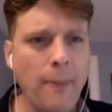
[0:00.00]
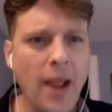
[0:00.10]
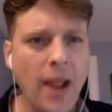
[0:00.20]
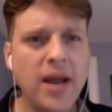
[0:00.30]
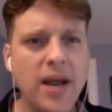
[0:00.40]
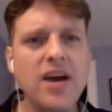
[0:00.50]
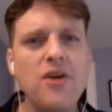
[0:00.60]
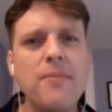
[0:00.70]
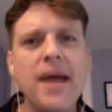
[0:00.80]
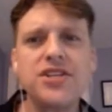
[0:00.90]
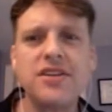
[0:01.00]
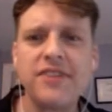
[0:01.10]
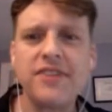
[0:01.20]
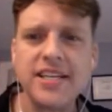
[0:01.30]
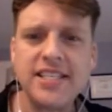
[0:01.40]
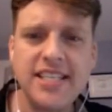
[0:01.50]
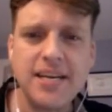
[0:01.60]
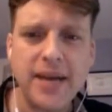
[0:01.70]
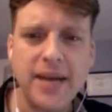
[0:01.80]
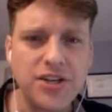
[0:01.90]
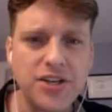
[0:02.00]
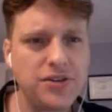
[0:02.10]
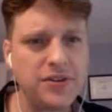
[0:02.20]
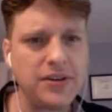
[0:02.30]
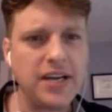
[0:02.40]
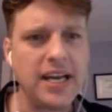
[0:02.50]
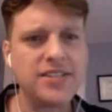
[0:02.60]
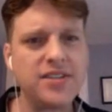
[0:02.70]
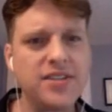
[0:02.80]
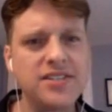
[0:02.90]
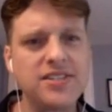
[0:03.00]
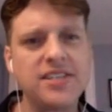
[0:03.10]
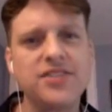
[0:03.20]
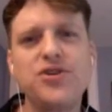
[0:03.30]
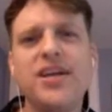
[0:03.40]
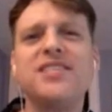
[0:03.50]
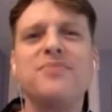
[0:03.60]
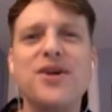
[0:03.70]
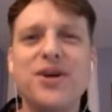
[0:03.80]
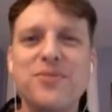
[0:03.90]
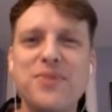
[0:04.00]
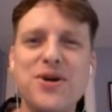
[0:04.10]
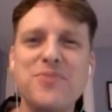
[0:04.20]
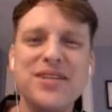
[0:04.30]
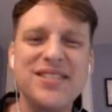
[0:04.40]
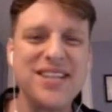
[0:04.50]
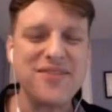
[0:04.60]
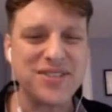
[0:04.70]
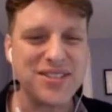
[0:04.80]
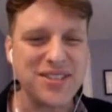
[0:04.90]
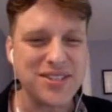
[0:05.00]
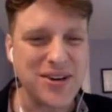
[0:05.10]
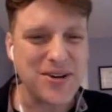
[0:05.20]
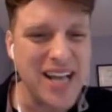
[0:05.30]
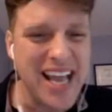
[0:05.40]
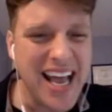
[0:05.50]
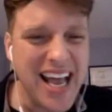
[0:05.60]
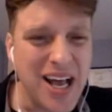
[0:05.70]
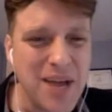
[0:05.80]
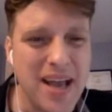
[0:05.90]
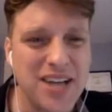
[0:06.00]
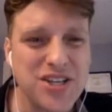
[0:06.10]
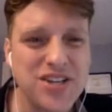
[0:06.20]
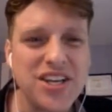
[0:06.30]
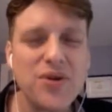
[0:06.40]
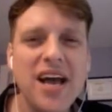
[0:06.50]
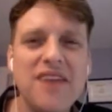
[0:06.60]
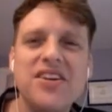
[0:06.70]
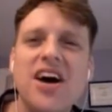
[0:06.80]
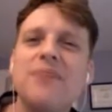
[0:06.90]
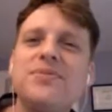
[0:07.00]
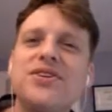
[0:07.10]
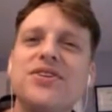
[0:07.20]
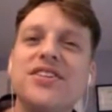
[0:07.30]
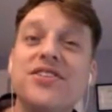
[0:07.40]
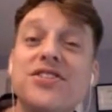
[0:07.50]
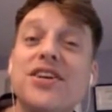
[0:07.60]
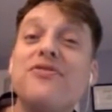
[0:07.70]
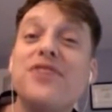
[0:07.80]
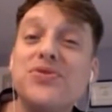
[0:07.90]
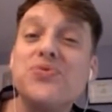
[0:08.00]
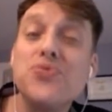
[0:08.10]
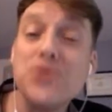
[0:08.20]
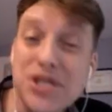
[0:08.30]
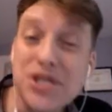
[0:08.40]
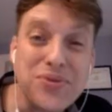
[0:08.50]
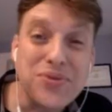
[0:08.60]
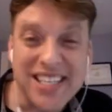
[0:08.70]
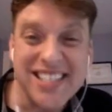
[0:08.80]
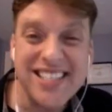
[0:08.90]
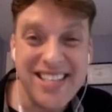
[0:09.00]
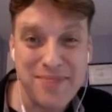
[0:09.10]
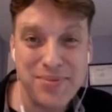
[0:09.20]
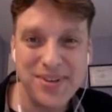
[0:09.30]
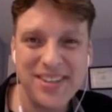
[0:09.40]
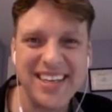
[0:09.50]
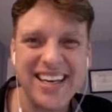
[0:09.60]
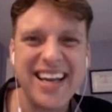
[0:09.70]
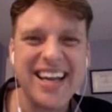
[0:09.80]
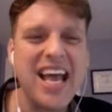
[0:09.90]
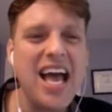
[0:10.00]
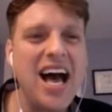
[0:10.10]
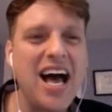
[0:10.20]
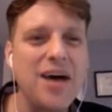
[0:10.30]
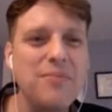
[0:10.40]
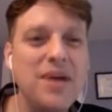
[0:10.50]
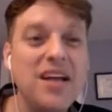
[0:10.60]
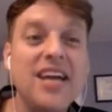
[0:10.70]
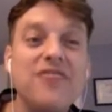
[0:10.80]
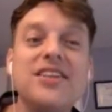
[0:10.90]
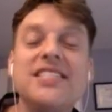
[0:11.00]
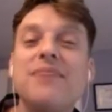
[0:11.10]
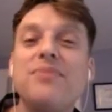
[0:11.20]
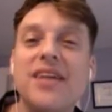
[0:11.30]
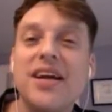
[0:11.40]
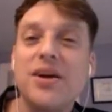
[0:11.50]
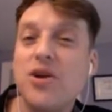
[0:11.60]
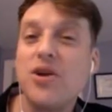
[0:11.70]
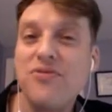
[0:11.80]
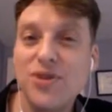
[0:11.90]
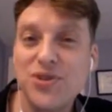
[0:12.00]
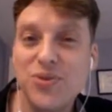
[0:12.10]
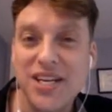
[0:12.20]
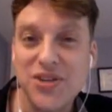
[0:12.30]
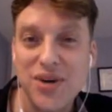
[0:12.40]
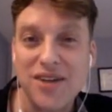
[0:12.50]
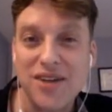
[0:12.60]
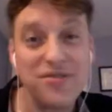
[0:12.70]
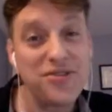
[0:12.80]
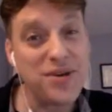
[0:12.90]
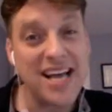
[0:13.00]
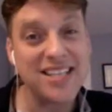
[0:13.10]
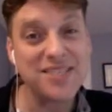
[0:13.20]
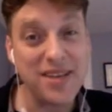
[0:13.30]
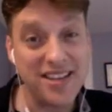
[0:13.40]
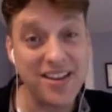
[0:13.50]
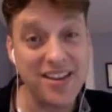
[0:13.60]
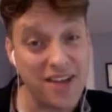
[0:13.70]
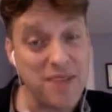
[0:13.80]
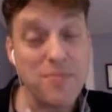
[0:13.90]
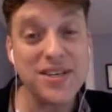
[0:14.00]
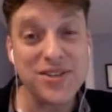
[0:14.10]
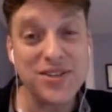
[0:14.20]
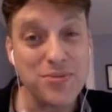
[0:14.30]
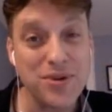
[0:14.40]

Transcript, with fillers: Okay, now imagine a very steep edge. Okay, so this is the Transamerica Pyramid in San Francisco. Uh, imagine that you have an obstacle in yourself that's really, really steep. Okay, um, like for example, like, you know, before 2012, if you had asked me that if I'm a mystical